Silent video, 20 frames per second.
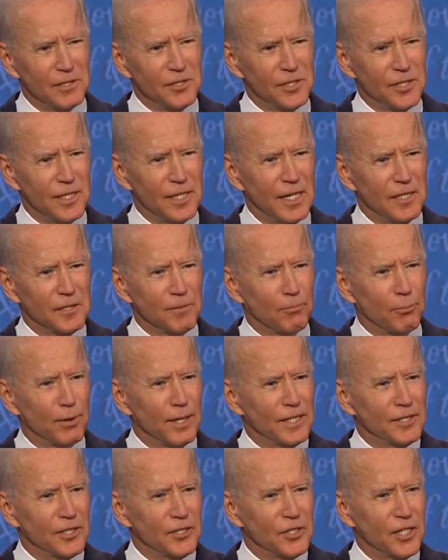she has a
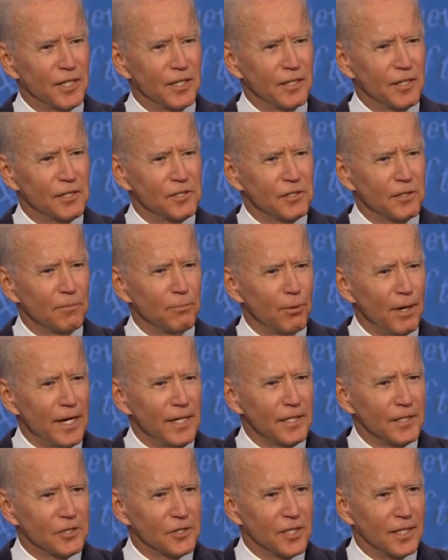pre-existing condition of
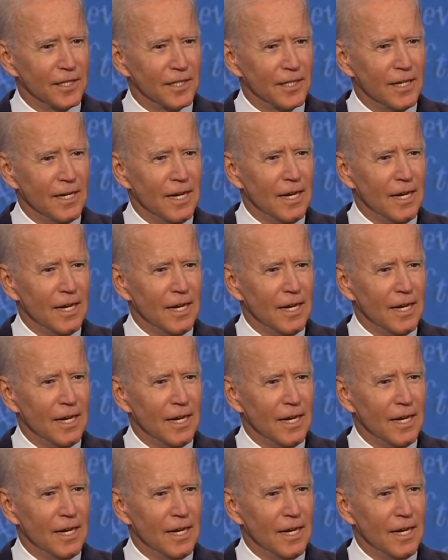pregnancy.